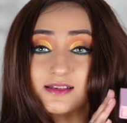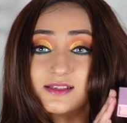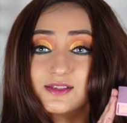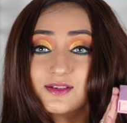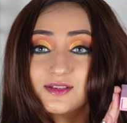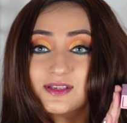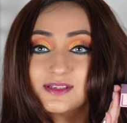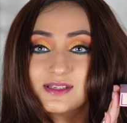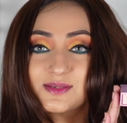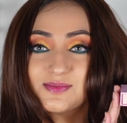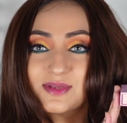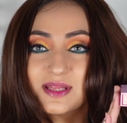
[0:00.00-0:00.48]
So
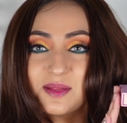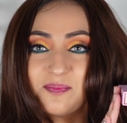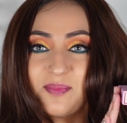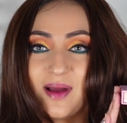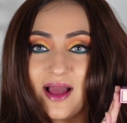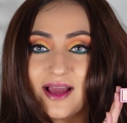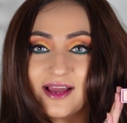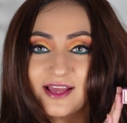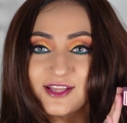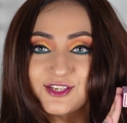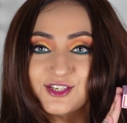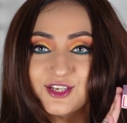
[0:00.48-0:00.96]
this is what the
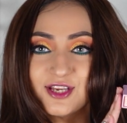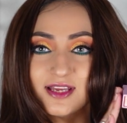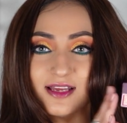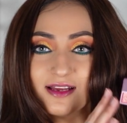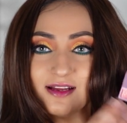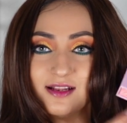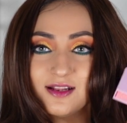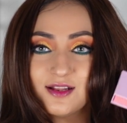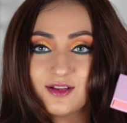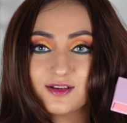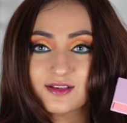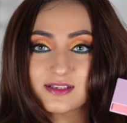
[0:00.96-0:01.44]
packaging
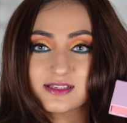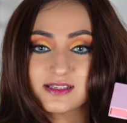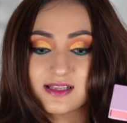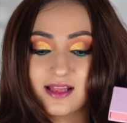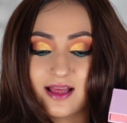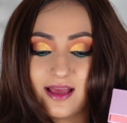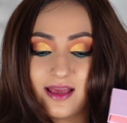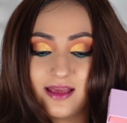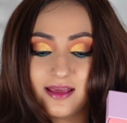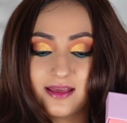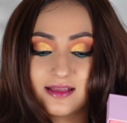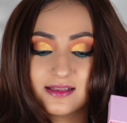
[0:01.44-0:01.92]
looks
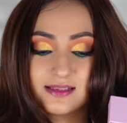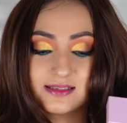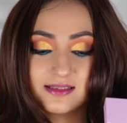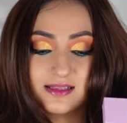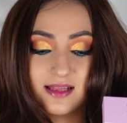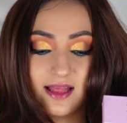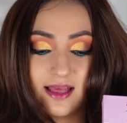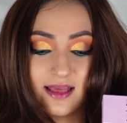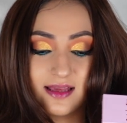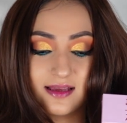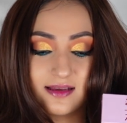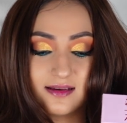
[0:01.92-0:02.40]
like. It's
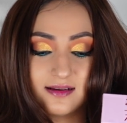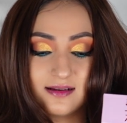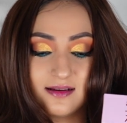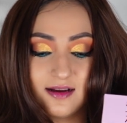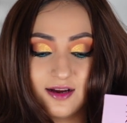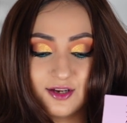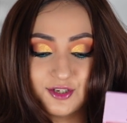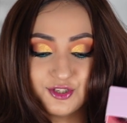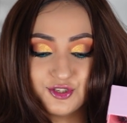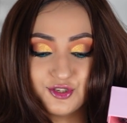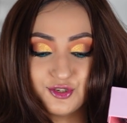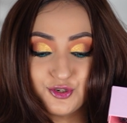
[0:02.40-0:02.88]
like
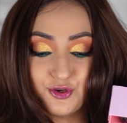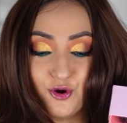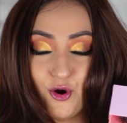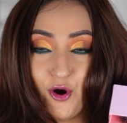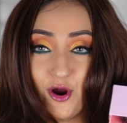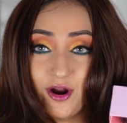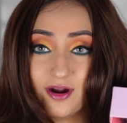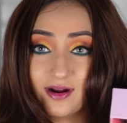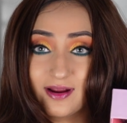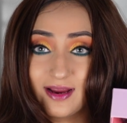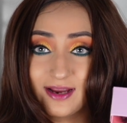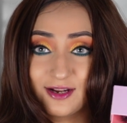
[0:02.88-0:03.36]
a
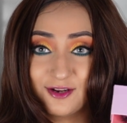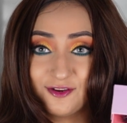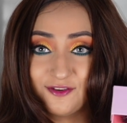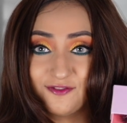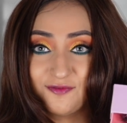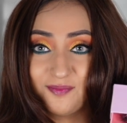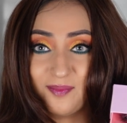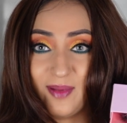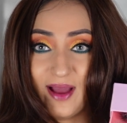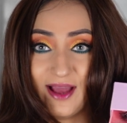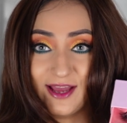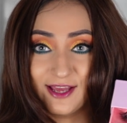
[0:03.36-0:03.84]
drawer kind
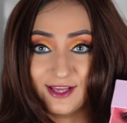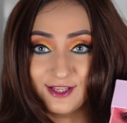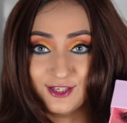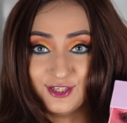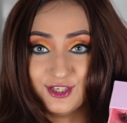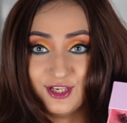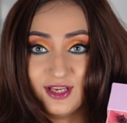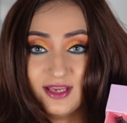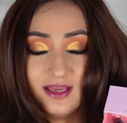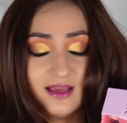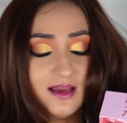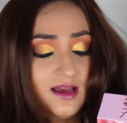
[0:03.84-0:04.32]
of
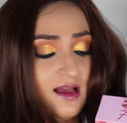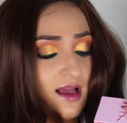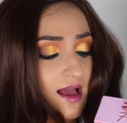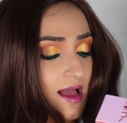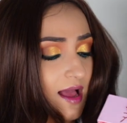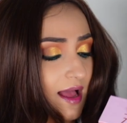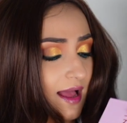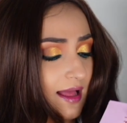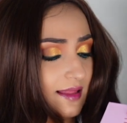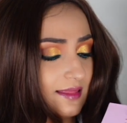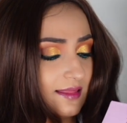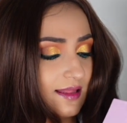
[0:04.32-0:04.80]
packaging.
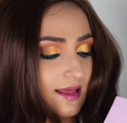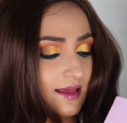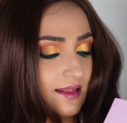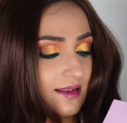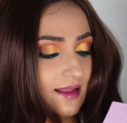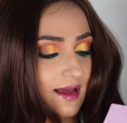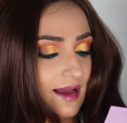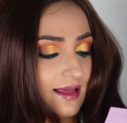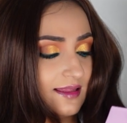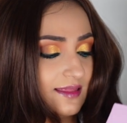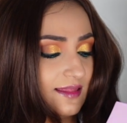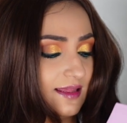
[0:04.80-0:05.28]
And then
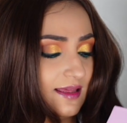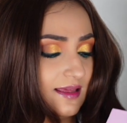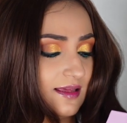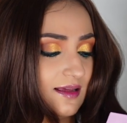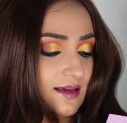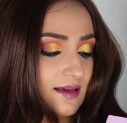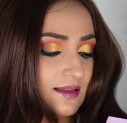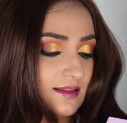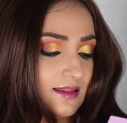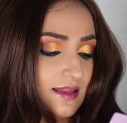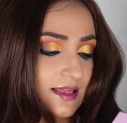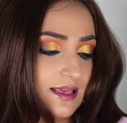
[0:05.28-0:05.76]
I
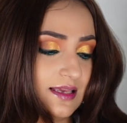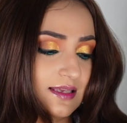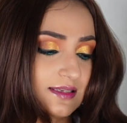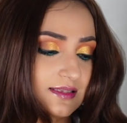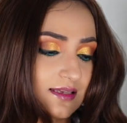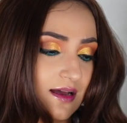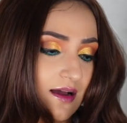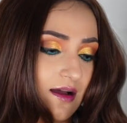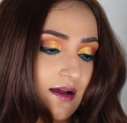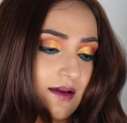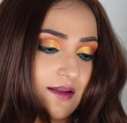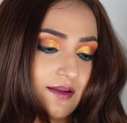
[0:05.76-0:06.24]
think these
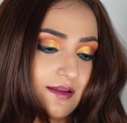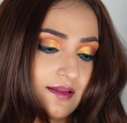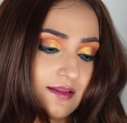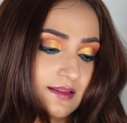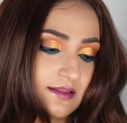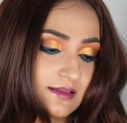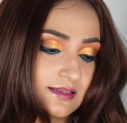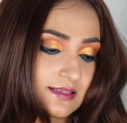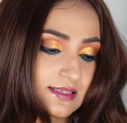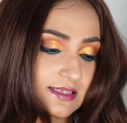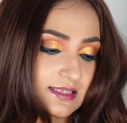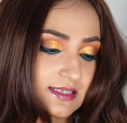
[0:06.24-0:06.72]
are in
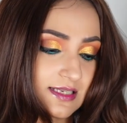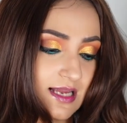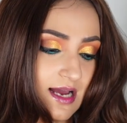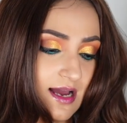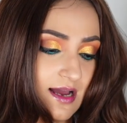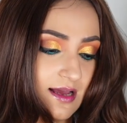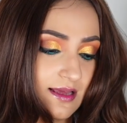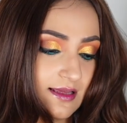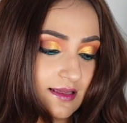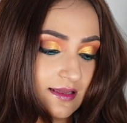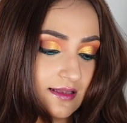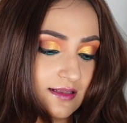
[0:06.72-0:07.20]
the
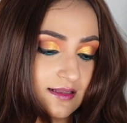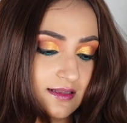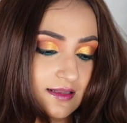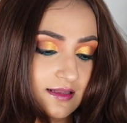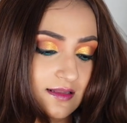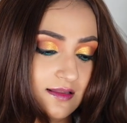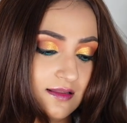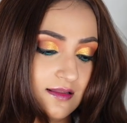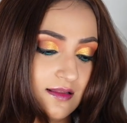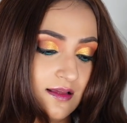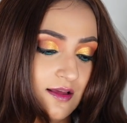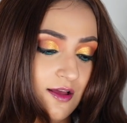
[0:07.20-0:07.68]

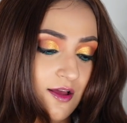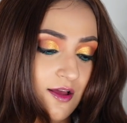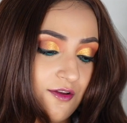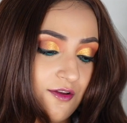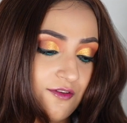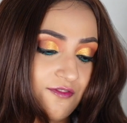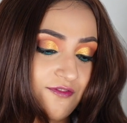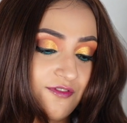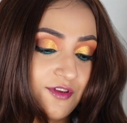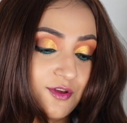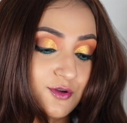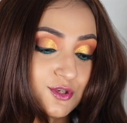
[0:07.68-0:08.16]
style
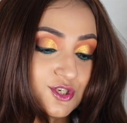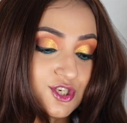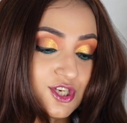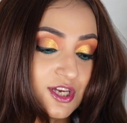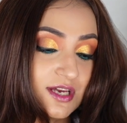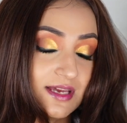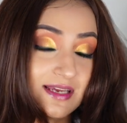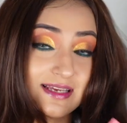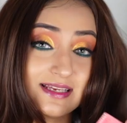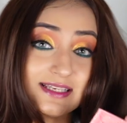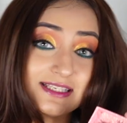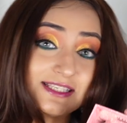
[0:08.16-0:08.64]

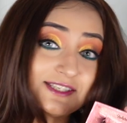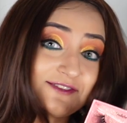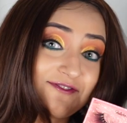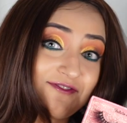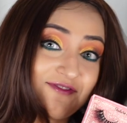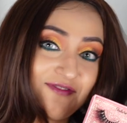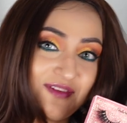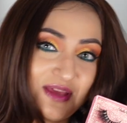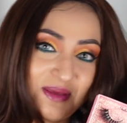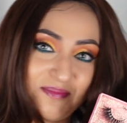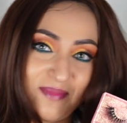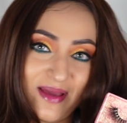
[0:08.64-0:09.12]
Future is
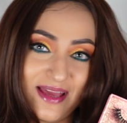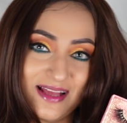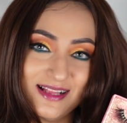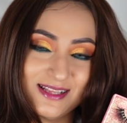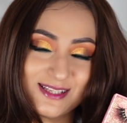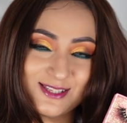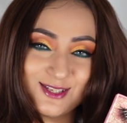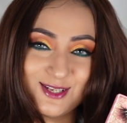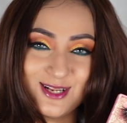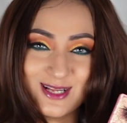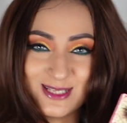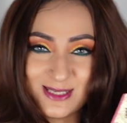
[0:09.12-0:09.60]

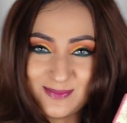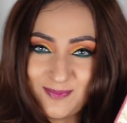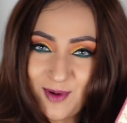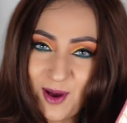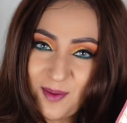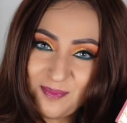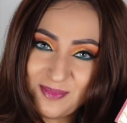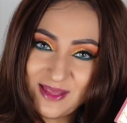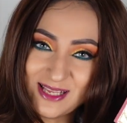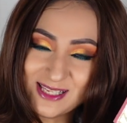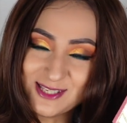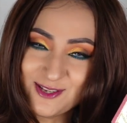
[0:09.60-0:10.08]
Female. So let's
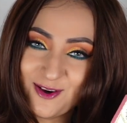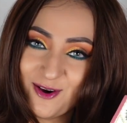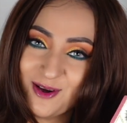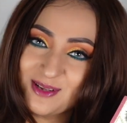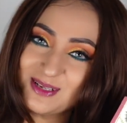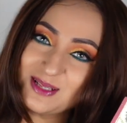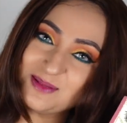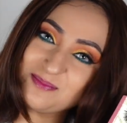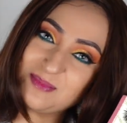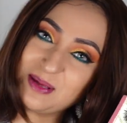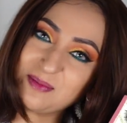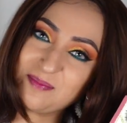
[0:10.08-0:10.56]
pop these
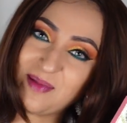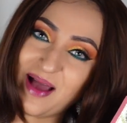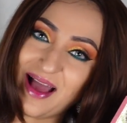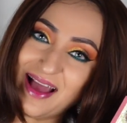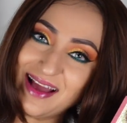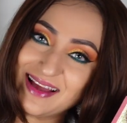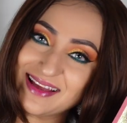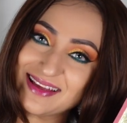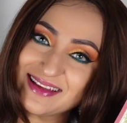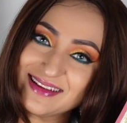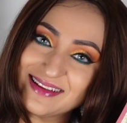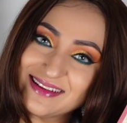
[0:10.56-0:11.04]
on and be
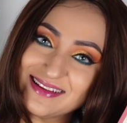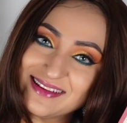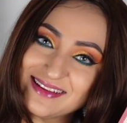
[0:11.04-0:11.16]
back.